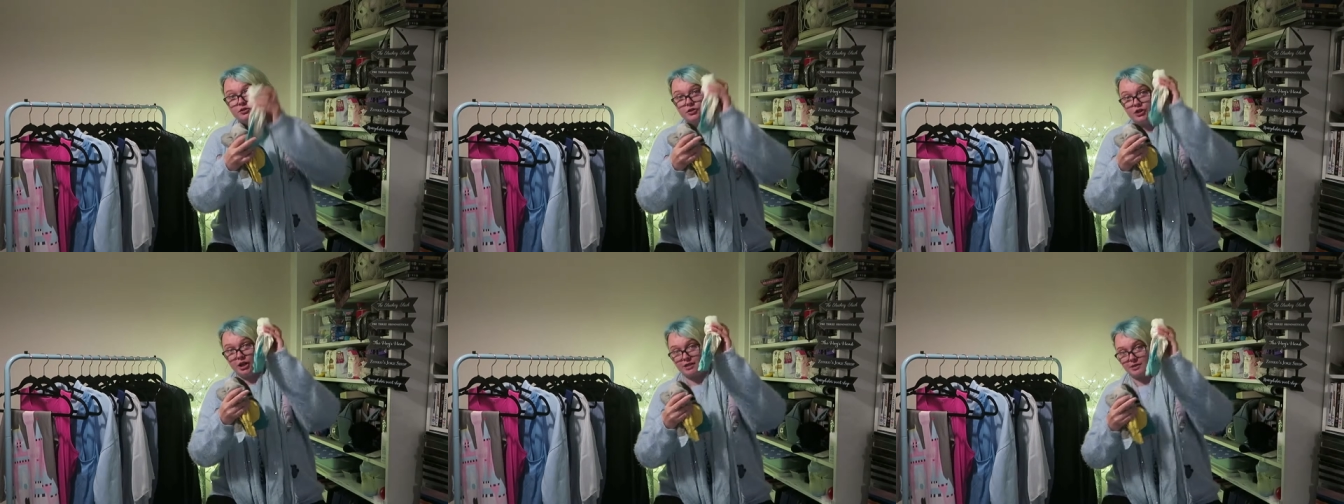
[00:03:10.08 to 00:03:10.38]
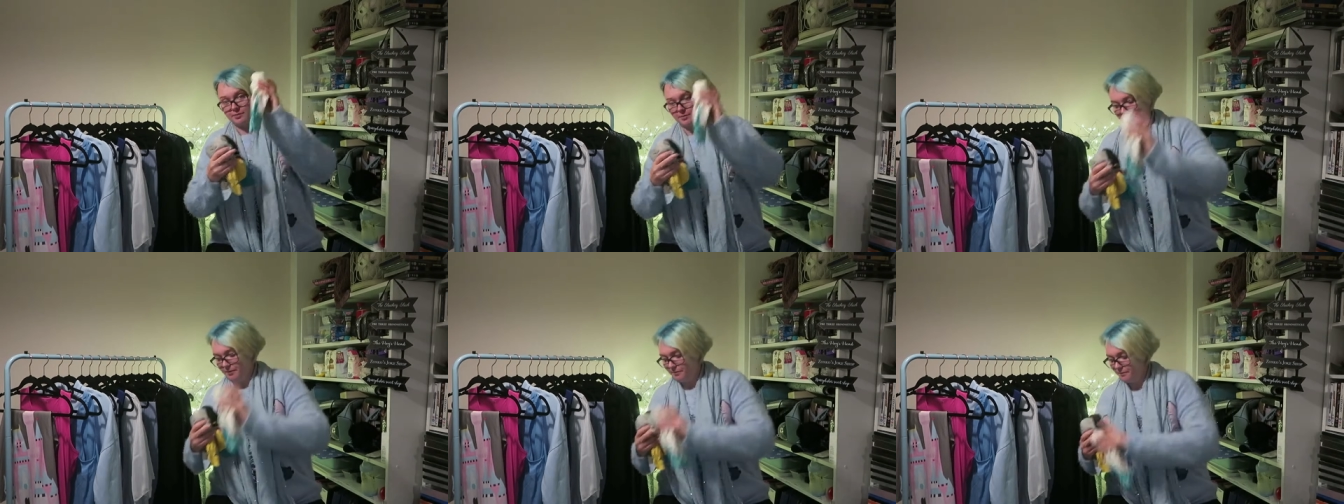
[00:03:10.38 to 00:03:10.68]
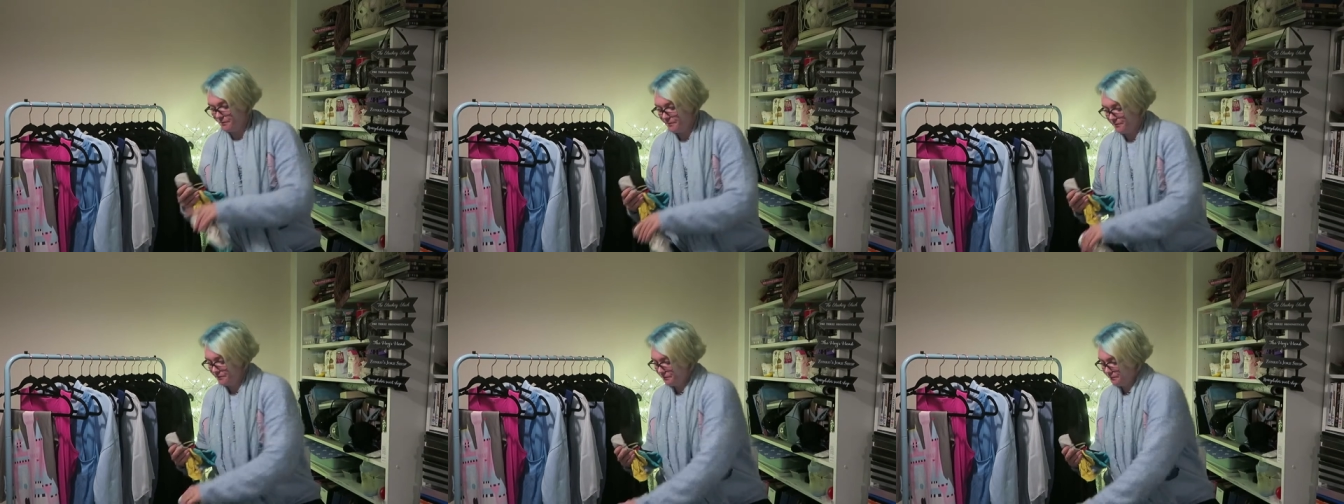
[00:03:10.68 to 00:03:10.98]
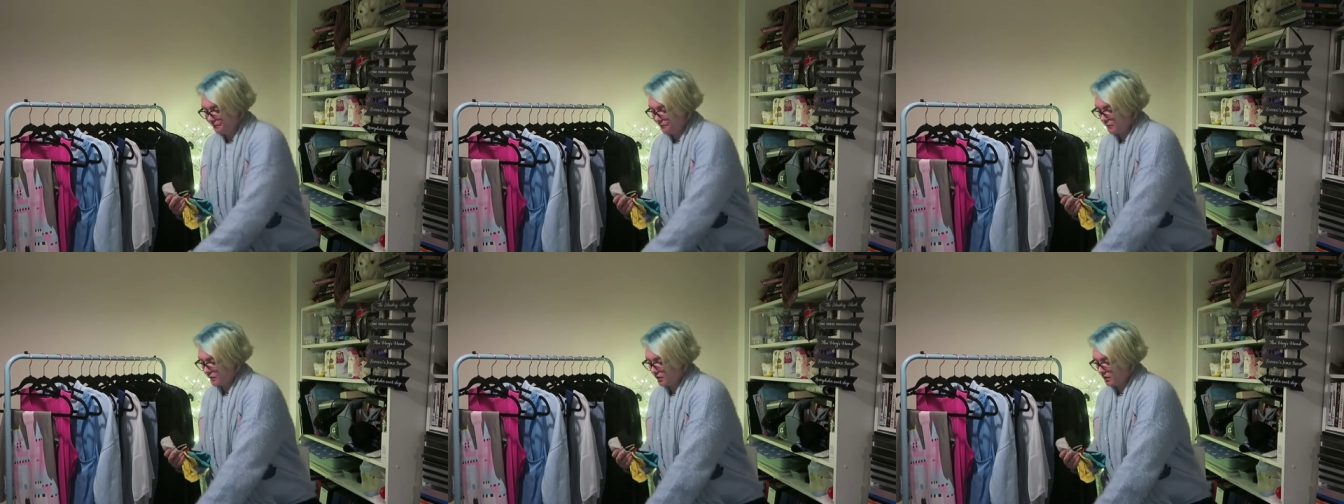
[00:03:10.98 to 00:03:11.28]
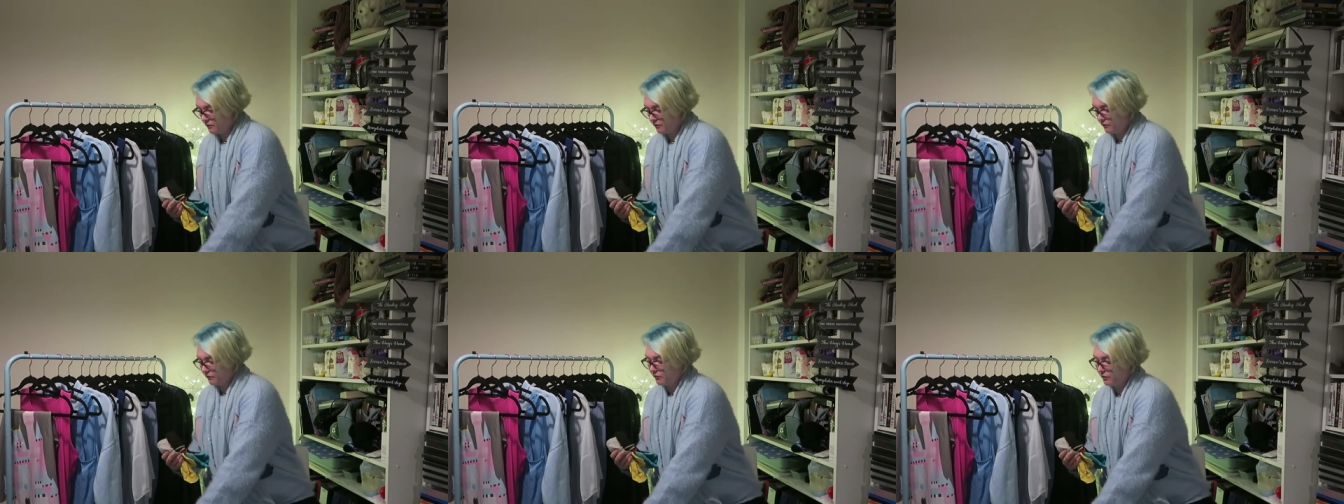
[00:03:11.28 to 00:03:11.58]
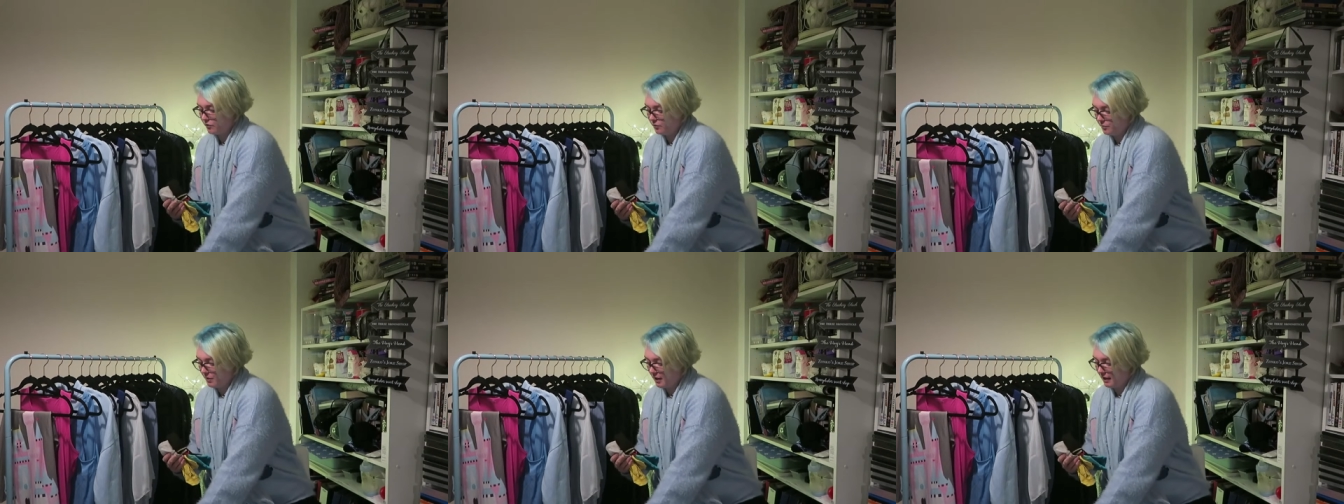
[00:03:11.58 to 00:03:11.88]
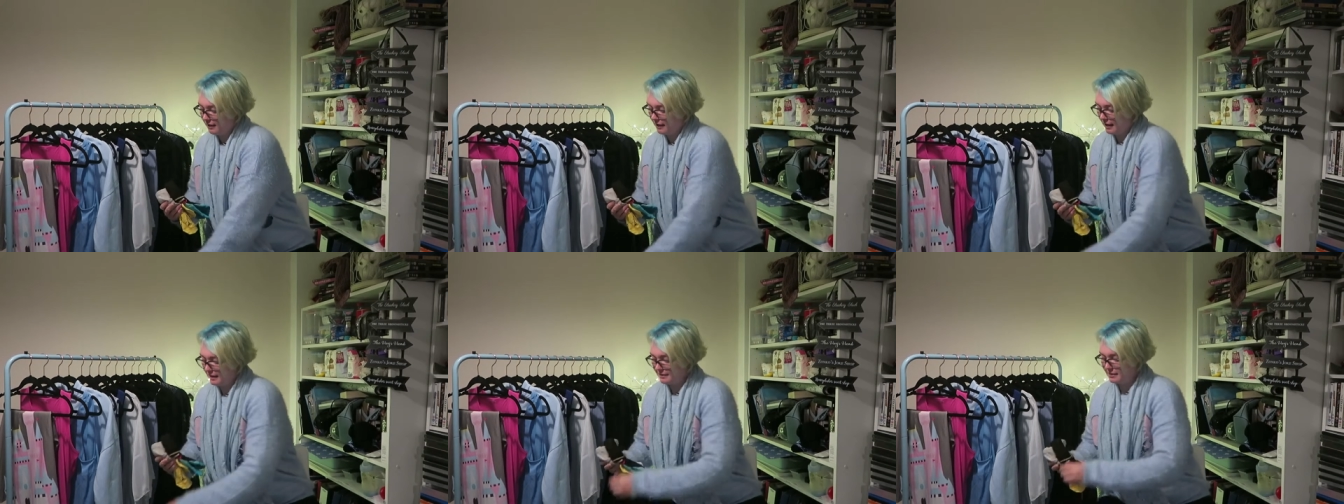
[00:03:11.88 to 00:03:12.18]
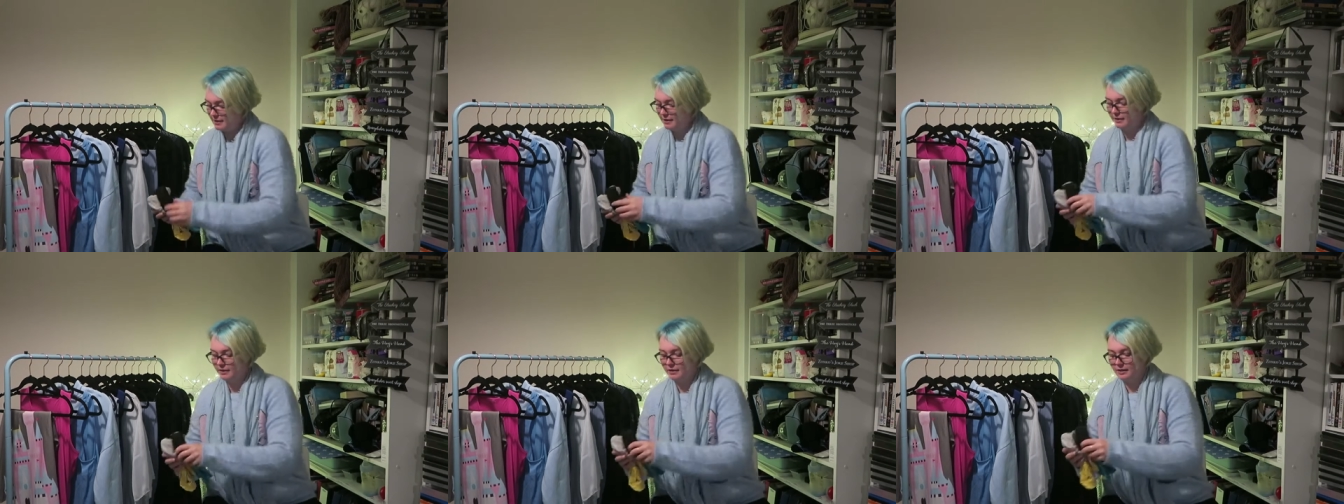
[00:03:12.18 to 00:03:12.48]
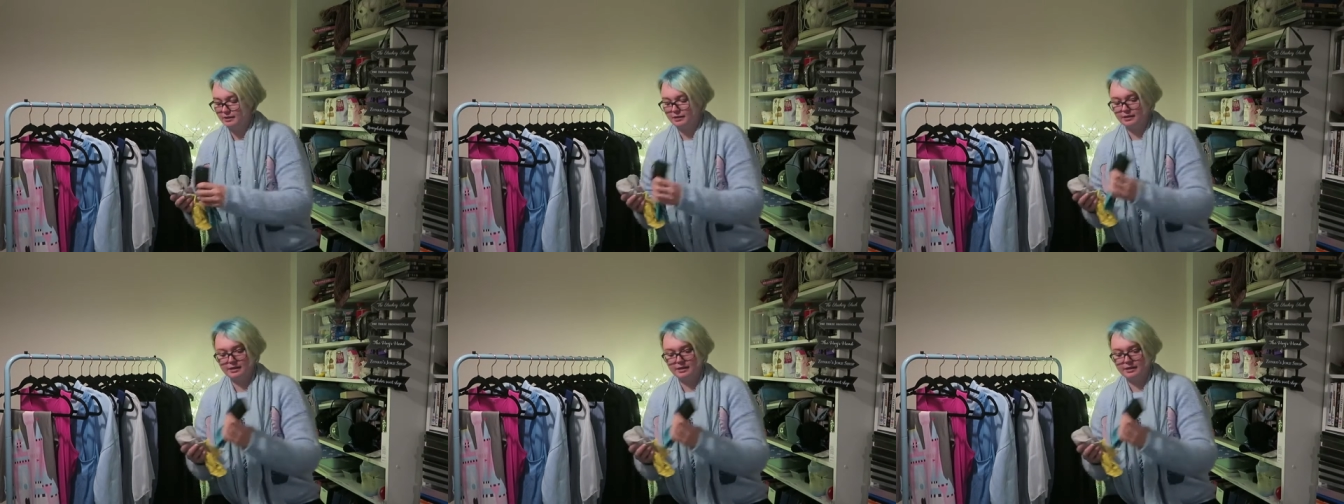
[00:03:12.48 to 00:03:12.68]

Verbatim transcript: Jasmine from Aladdin.